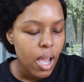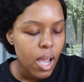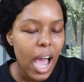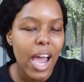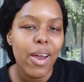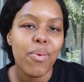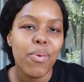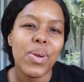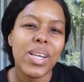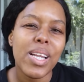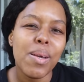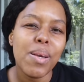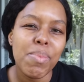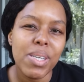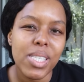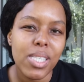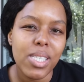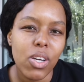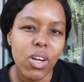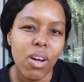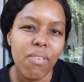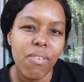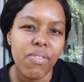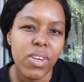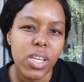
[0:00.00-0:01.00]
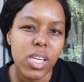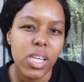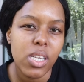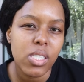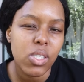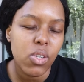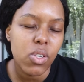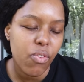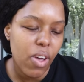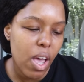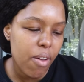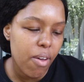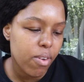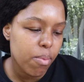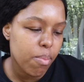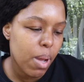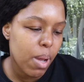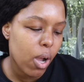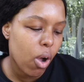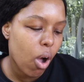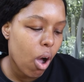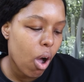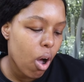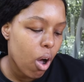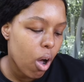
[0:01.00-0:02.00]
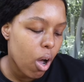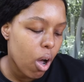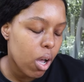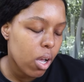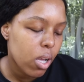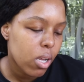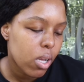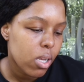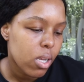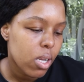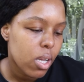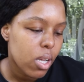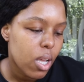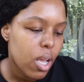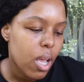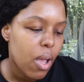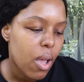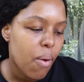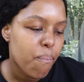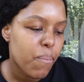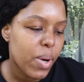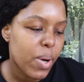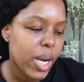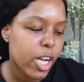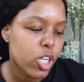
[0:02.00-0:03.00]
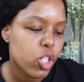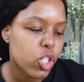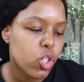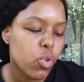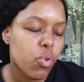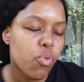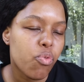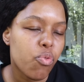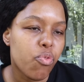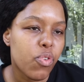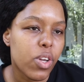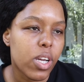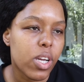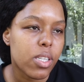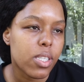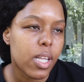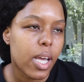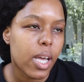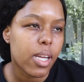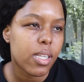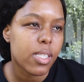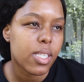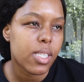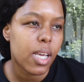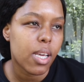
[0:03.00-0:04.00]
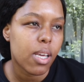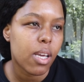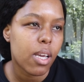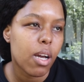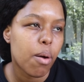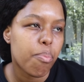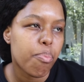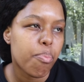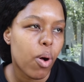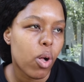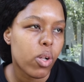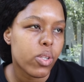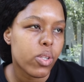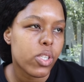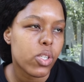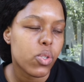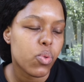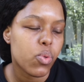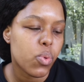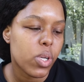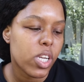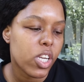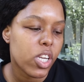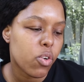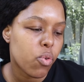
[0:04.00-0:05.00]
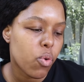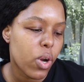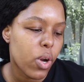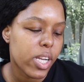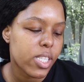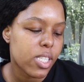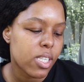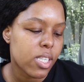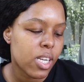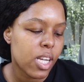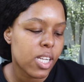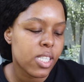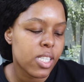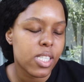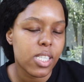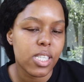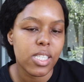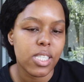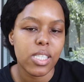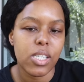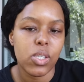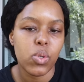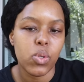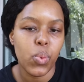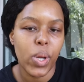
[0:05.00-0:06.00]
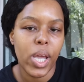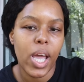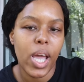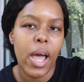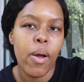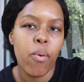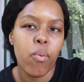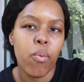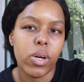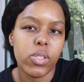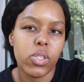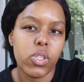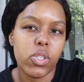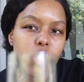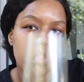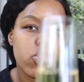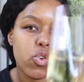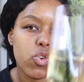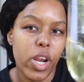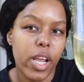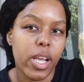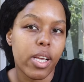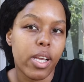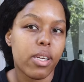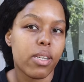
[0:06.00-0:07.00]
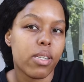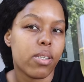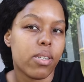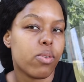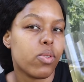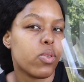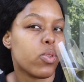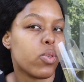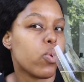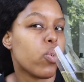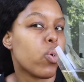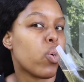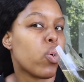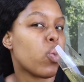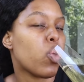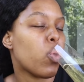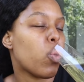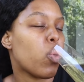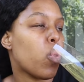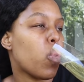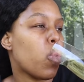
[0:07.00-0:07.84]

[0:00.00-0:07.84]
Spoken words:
I really miss the convenience of having my car, but I do feel like taking a Bolt is really great in instances where I want to drink. So